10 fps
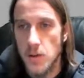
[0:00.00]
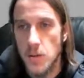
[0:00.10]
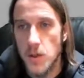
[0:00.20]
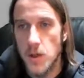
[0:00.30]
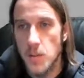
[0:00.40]

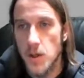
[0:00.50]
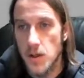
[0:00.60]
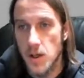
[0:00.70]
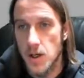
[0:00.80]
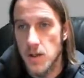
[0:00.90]
We're going to be
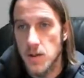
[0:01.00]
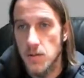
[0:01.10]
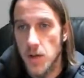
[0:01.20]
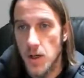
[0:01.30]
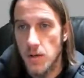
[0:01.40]
looking at some
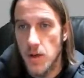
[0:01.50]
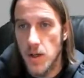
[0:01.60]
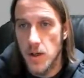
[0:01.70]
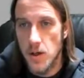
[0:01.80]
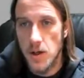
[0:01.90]
very
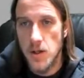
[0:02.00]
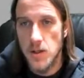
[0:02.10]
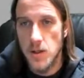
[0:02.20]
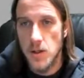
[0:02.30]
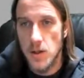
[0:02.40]
fine
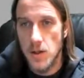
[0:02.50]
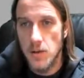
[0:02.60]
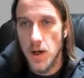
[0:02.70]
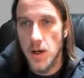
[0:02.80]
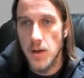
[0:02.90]
30s and
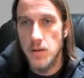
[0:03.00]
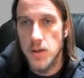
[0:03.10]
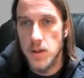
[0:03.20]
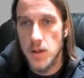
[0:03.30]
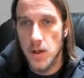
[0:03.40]

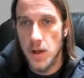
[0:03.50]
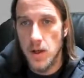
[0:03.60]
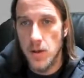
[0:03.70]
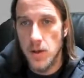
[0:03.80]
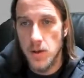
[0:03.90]
35s uh,
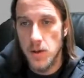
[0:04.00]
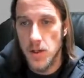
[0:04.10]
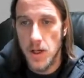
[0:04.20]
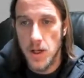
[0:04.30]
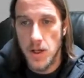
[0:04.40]
going through the
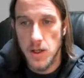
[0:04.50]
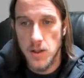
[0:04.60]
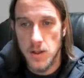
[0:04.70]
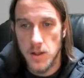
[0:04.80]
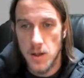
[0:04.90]

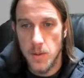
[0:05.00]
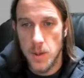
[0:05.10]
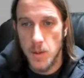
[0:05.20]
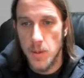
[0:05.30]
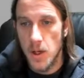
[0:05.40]
decades coming
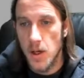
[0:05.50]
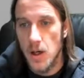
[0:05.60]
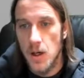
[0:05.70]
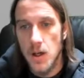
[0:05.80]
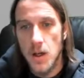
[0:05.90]
up here.
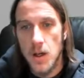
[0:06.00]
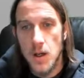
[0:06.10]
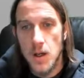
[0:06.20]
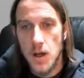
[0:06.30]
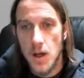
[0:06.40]

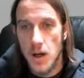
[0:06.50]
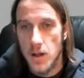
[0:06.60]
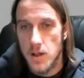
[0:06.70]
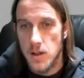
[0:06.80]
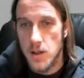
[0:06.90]
Uh,
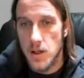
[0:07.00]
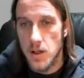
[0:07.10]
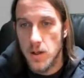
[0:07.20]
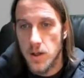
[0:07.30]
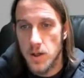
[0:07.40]
let's take a
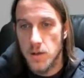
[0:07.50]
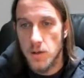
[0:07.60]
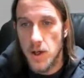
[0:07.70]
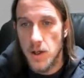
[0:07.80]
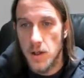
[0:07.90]
look at the
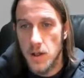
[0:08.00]
front.